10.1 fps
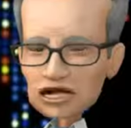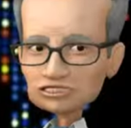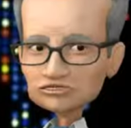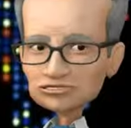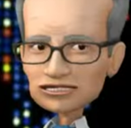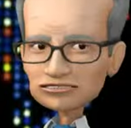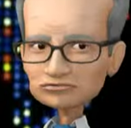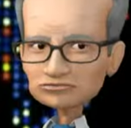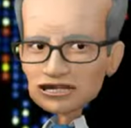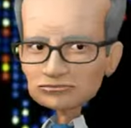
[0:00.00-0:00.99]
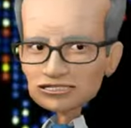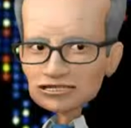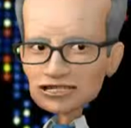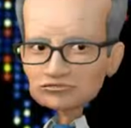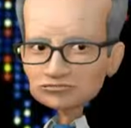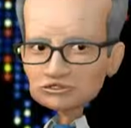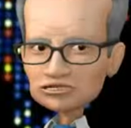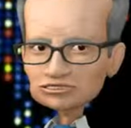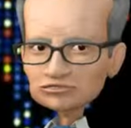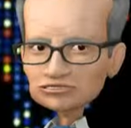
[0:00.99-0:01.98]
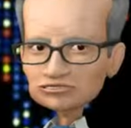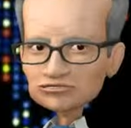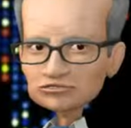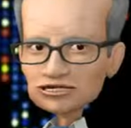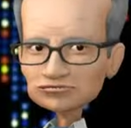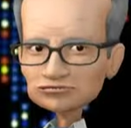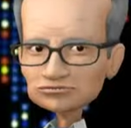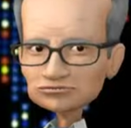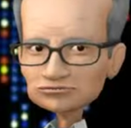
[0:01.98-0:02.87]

Actually, I believe it was question 1.